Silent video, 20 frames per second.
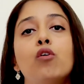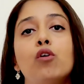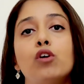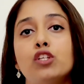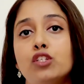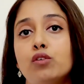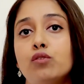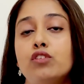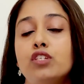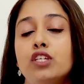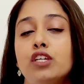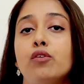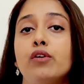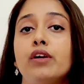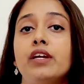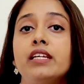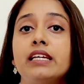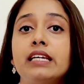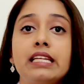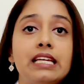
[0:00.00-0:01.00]

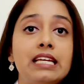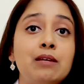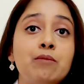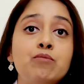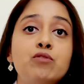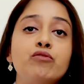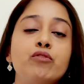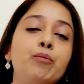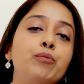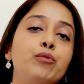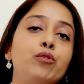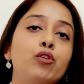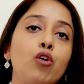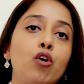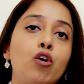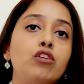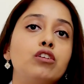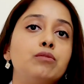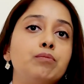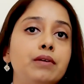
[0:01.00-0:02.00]
corticosteroid creams for
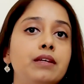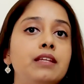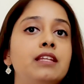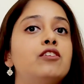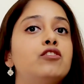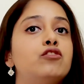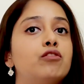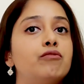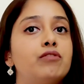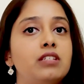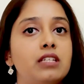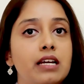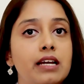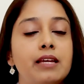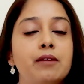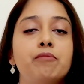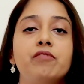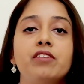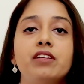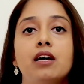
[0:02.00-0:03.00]
prolonged periods of
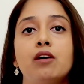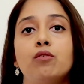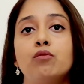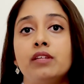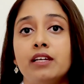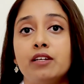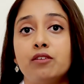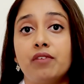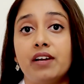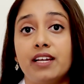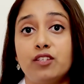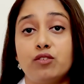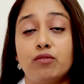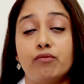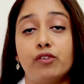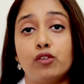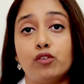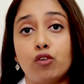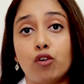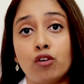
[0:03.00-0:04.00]
time without the advice
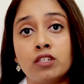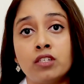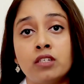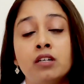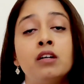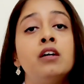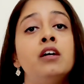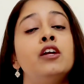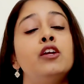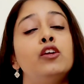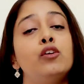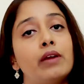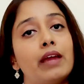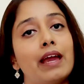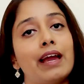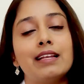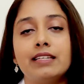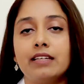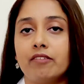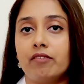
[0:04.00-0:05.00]
of your doctor. You
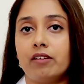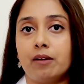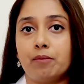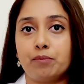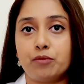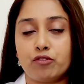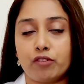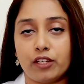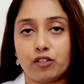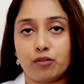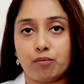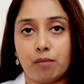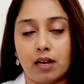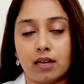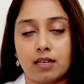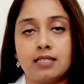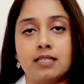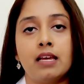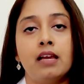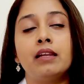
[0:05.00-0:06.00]
can develop stretch
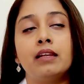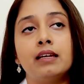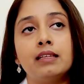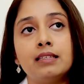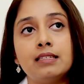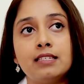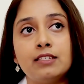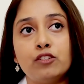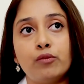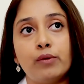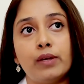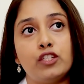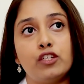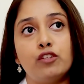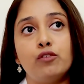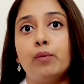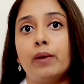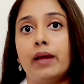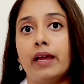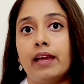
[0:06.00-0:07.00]
marks. Another
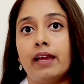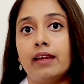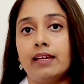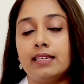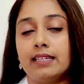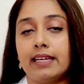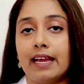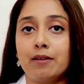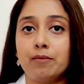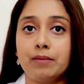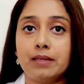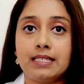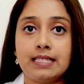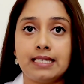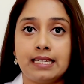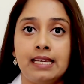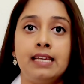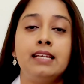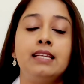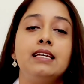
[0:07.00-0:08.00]
situation where it can be
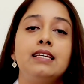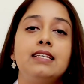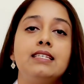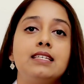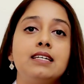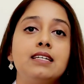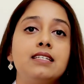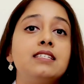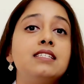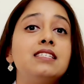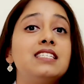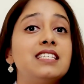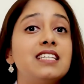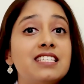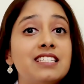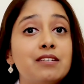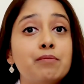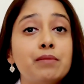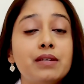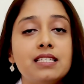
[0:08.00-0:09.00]
seen is certain
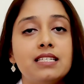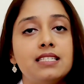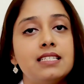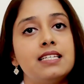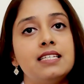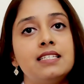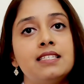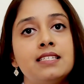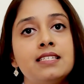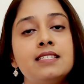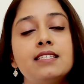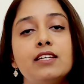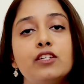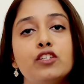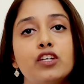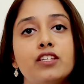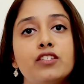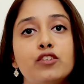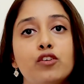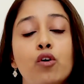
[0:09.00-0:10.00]
systemic diseases
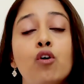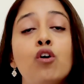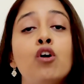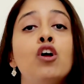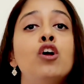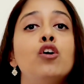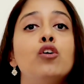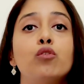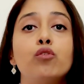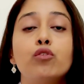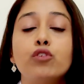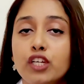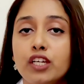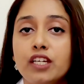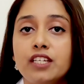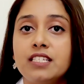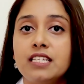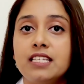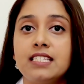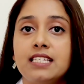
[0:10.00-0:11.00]
such as your
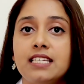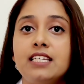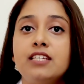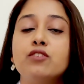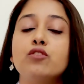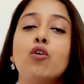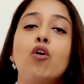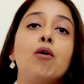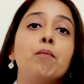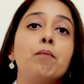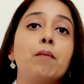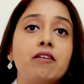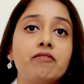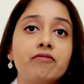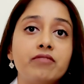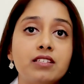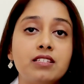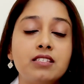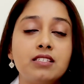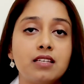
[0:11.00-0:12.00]
Cushing's disease or
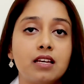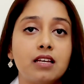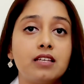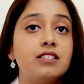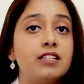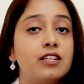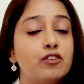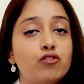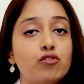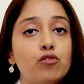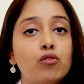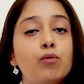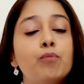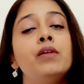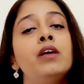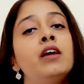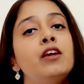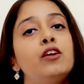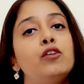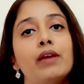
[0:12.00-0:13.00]
Marfan's syndrome.
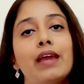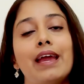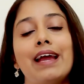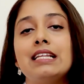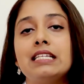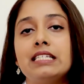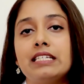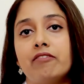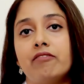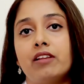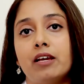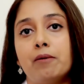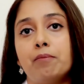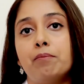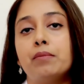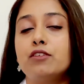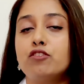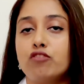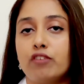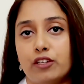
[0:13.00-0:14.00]
You can develop
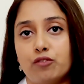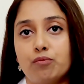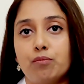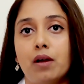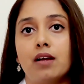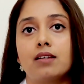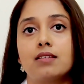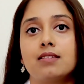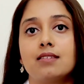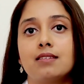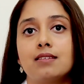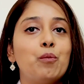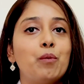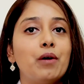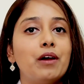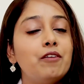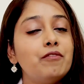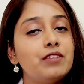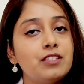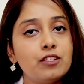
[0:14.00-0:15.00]
stretch marks.
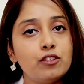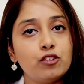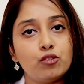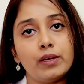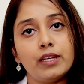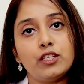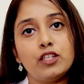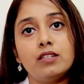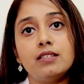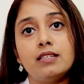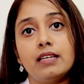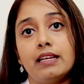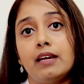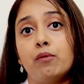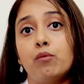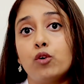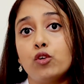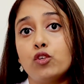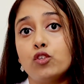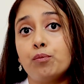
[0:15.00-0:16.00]
One of the situations that I
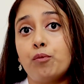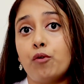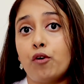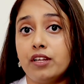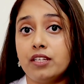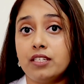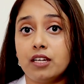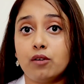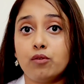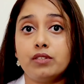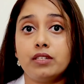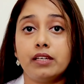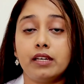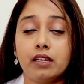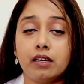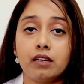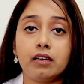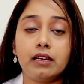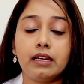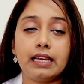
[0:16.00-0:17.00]
want to point out
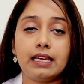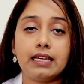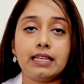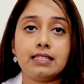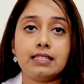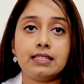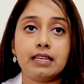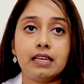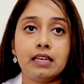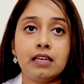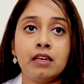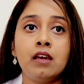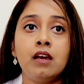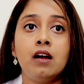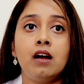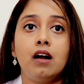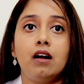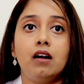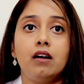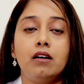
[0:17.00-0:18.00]
here is the
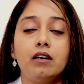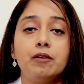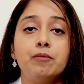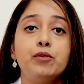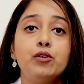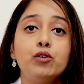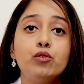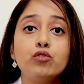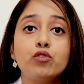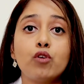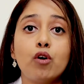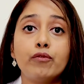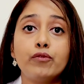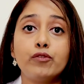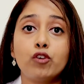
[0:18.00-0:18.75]
abuse of